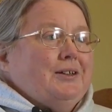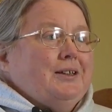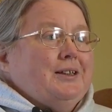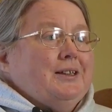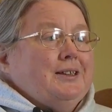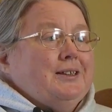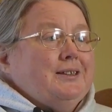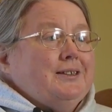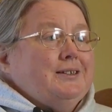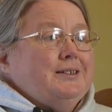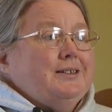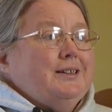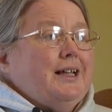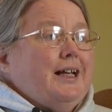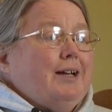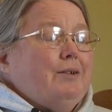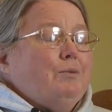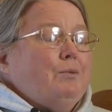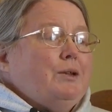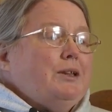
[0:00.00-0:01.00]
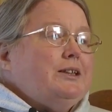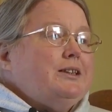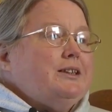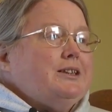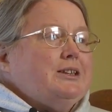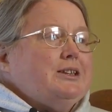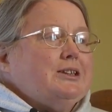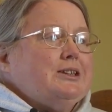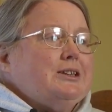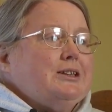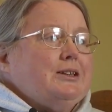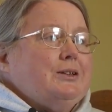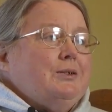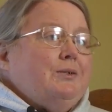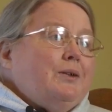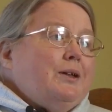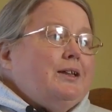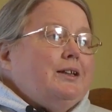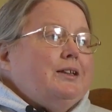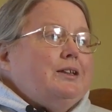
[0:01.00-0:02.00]
and that went to this,
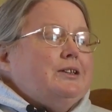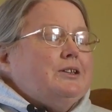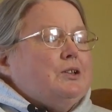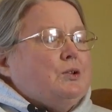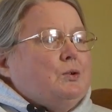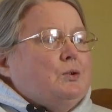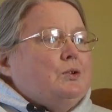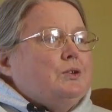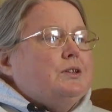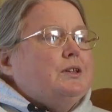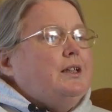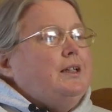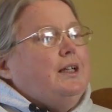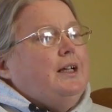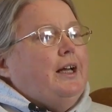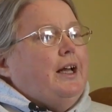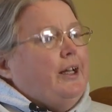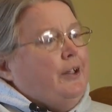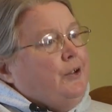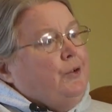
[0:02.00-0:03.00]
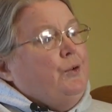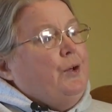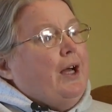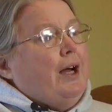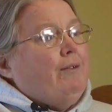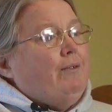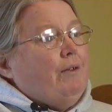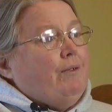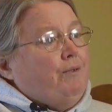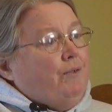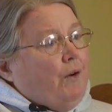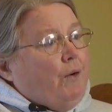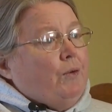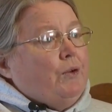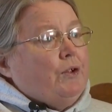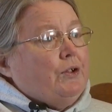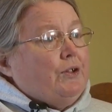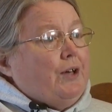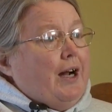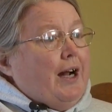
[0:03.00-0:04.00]
one of the schools, and you have a
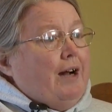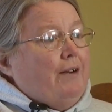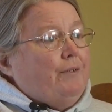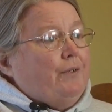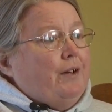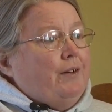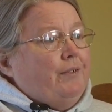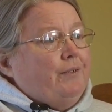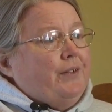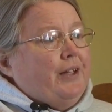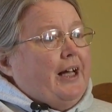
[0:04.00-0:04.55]
photograph of